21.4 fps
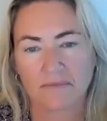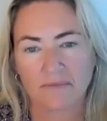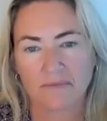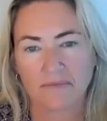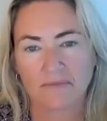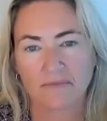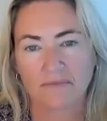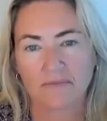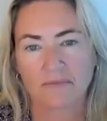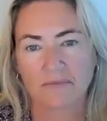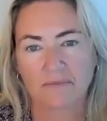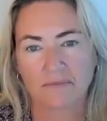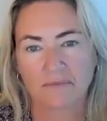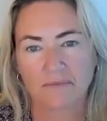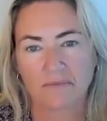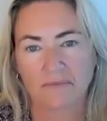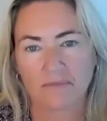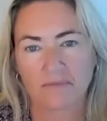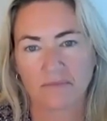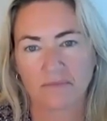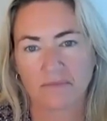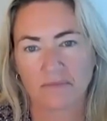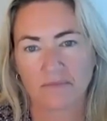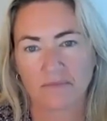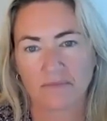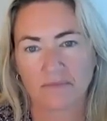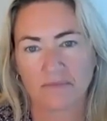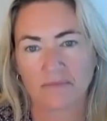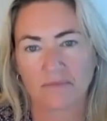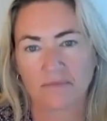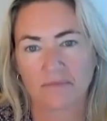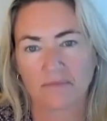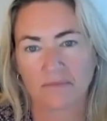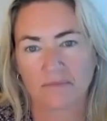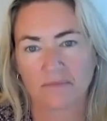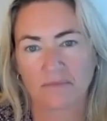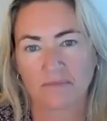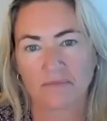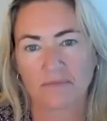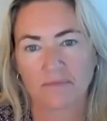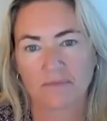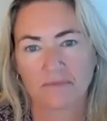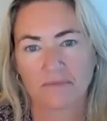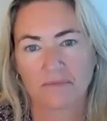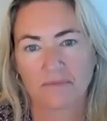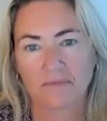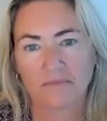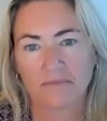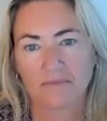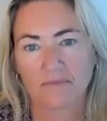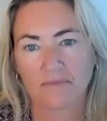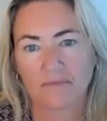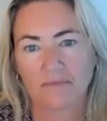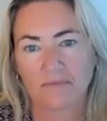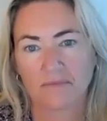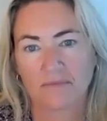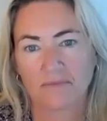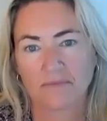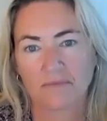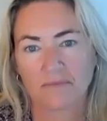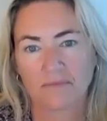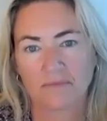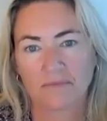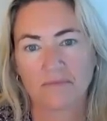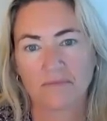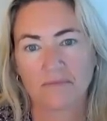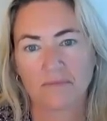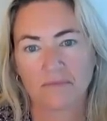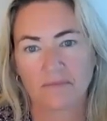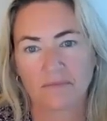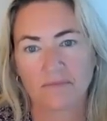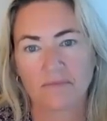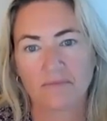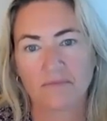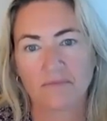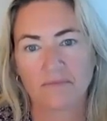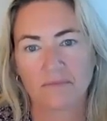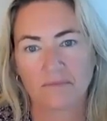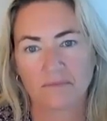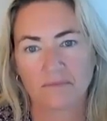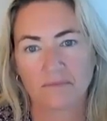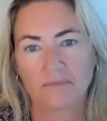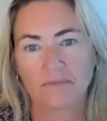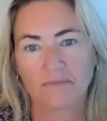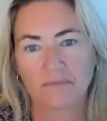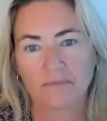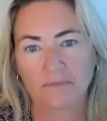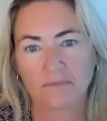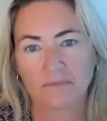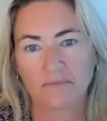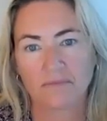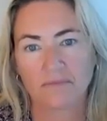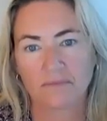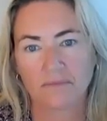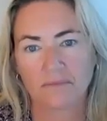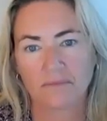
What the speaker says: (not speaking)